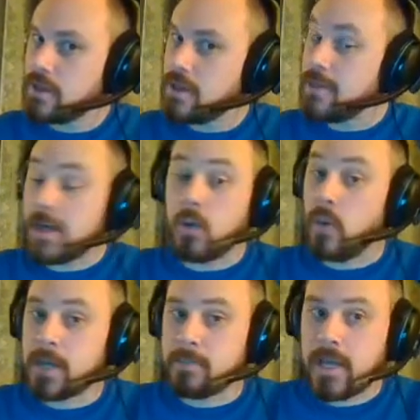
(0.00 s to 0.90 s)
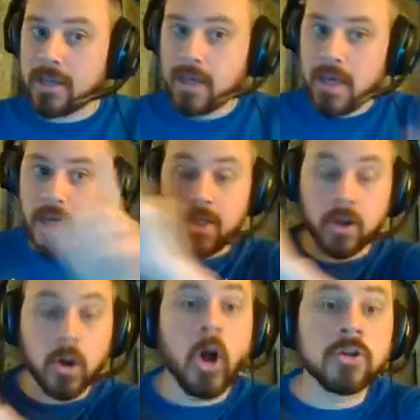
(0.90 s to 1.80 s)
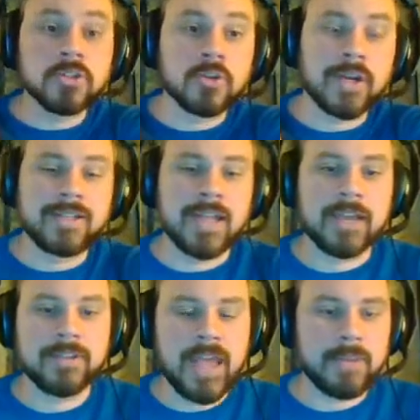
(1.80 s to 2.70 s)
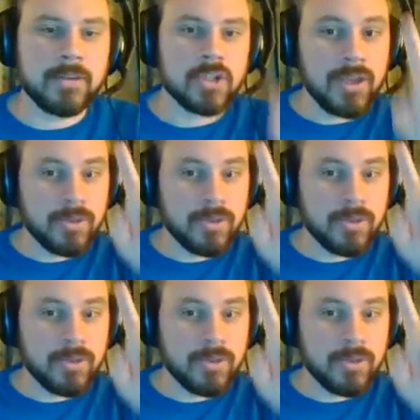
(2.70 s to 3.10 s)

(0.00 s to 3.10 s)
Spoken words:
They don't want to block. They're also going to take the damage.